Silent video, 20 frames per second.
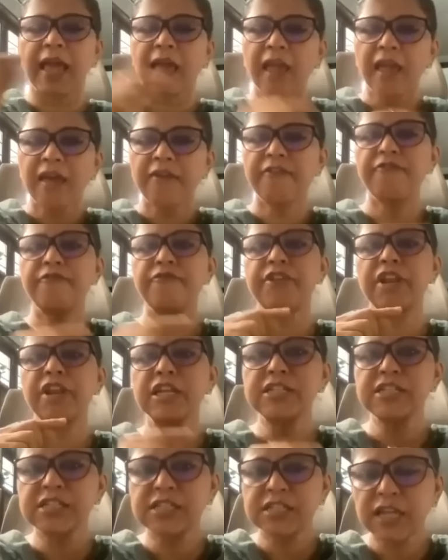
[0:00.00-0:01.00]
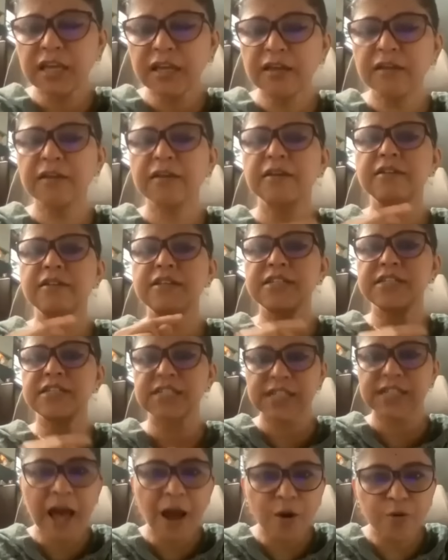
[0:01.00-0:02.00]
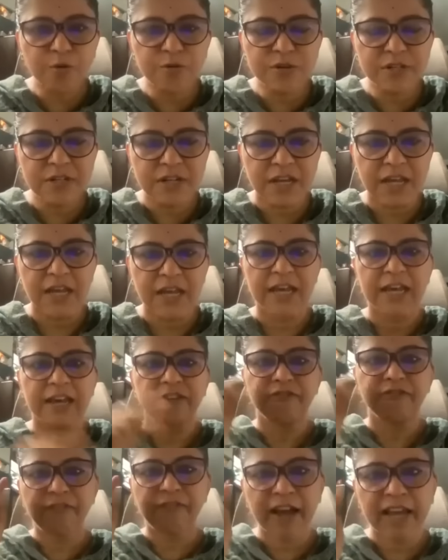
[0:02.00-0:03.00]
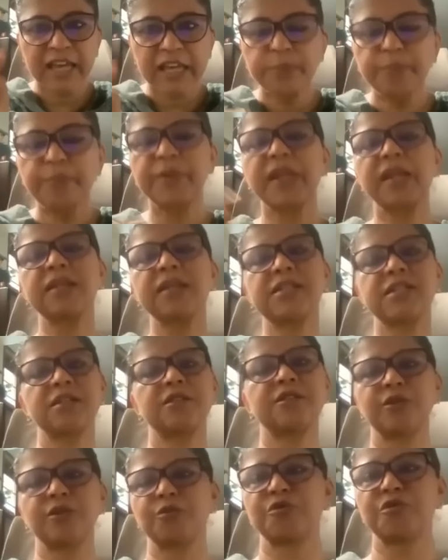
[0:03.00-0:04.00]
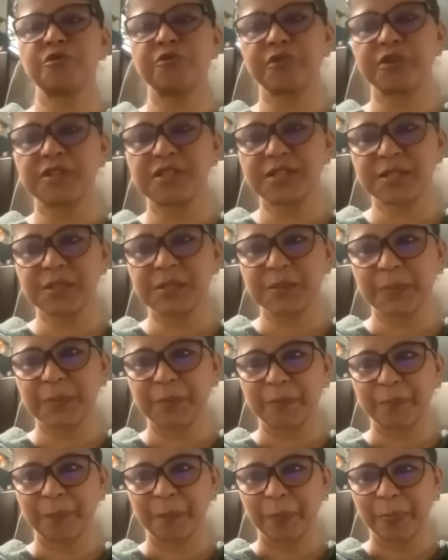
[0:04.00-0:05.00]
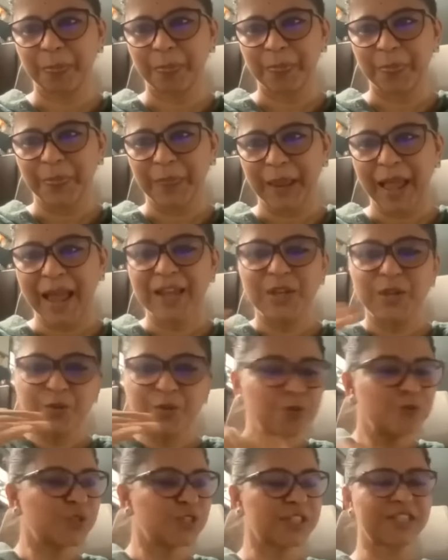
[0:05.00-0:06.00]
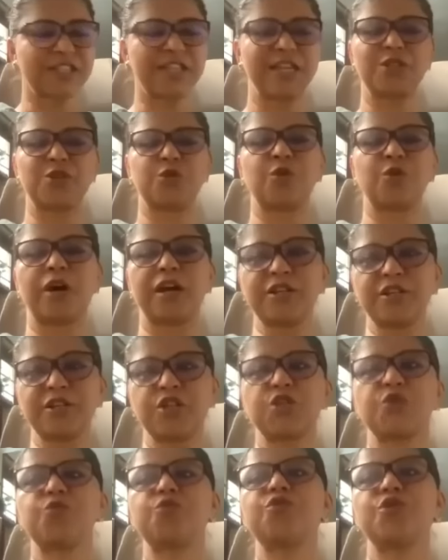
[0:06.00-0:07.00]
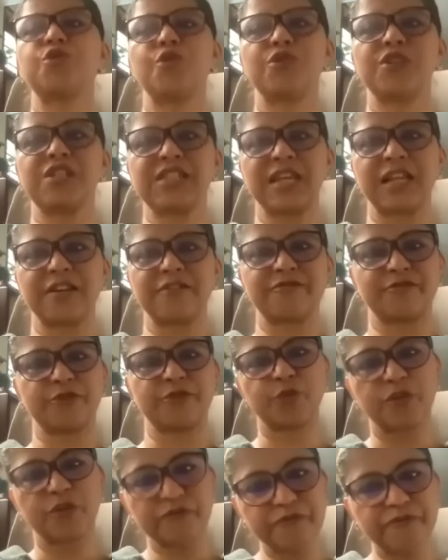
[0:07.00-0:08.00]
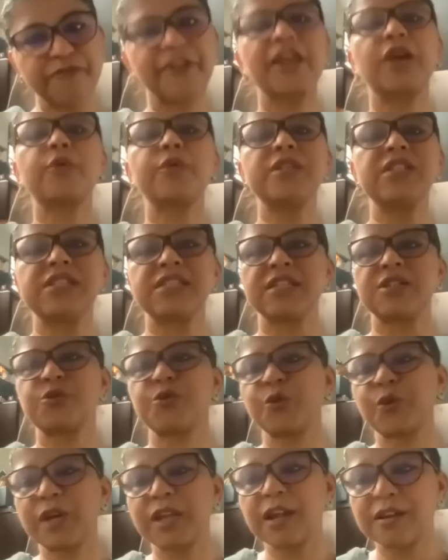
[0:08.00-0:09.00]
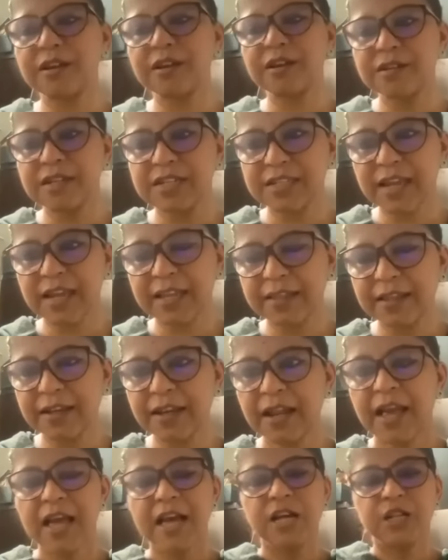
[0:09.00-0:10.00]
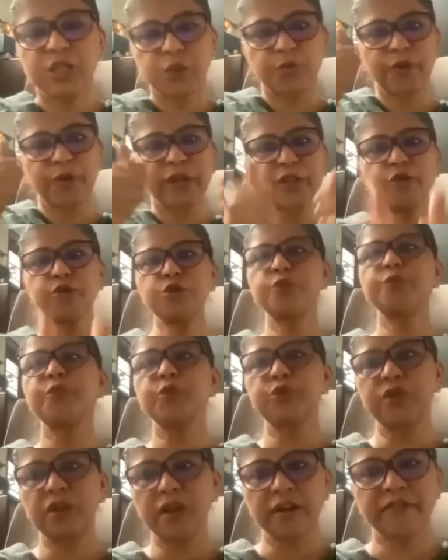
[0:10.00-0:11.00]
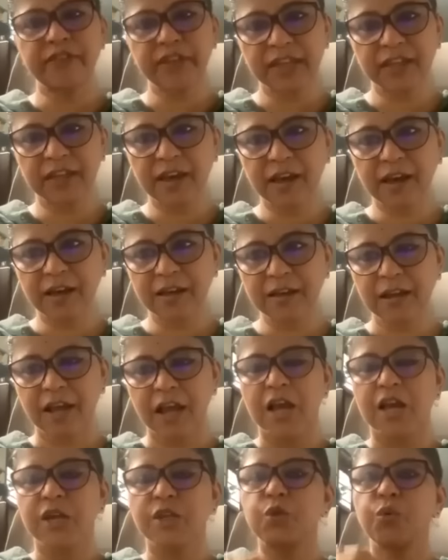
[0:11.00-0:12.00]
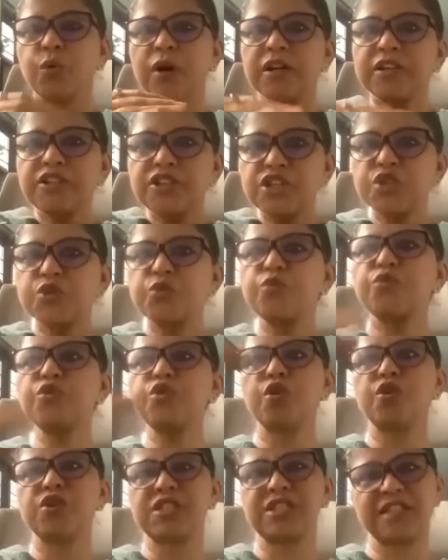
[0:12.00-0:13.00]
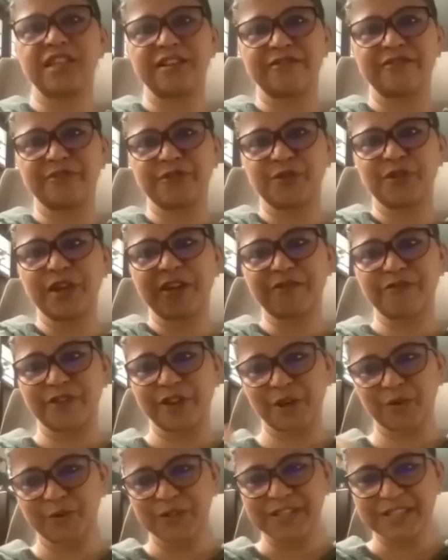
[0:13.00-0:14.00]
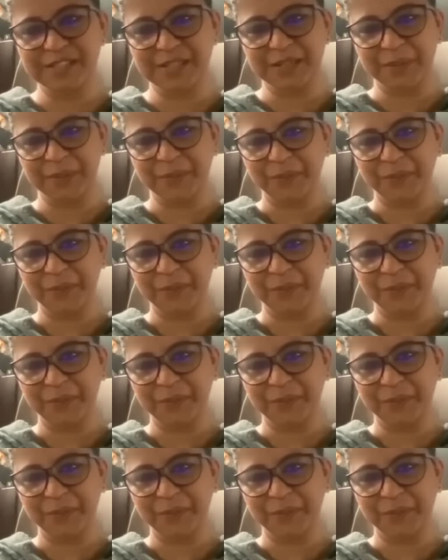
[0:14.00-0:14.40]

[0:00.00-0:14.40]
Every single sound vibrates in the universe. And you just need to attune yourself to a frequency so you can understand that. So when you do mudra vigyan, you attune yourself to that frequency.